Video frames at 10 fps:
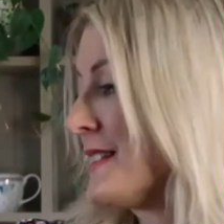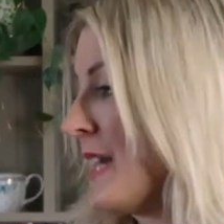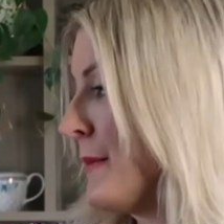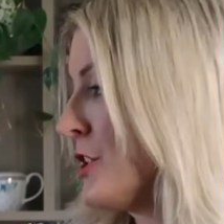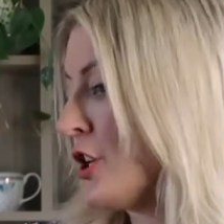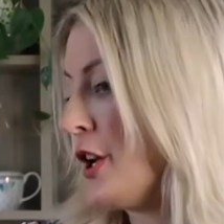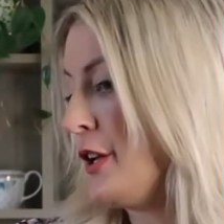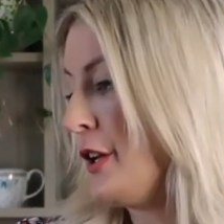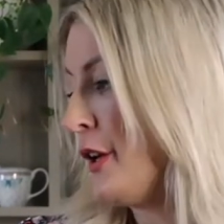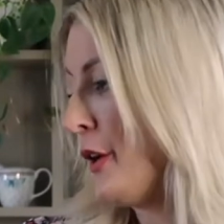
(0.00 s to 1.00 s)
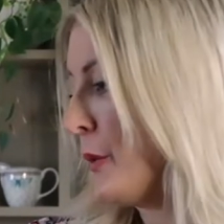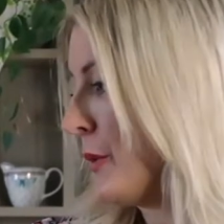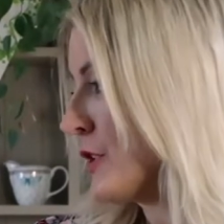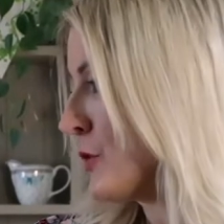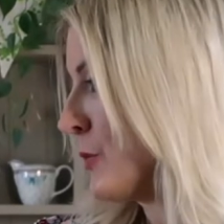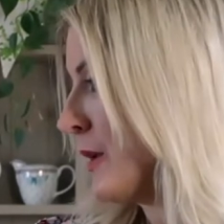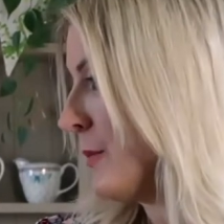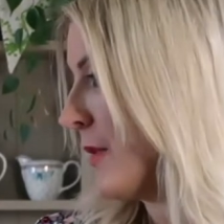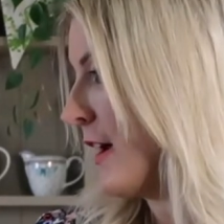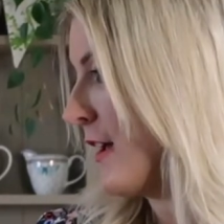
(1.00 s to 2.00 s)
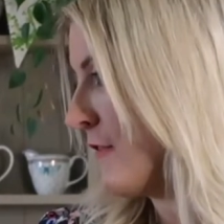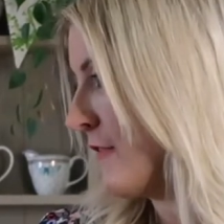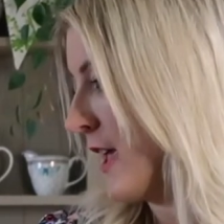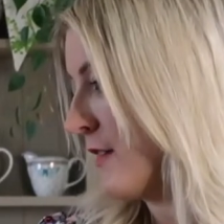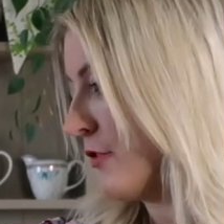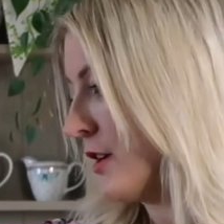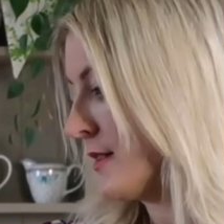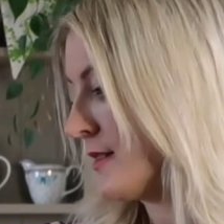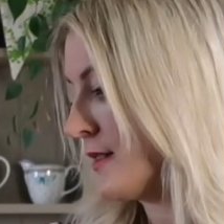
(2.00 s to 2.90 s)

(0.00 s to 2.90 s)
Let me show you which would be my favourites.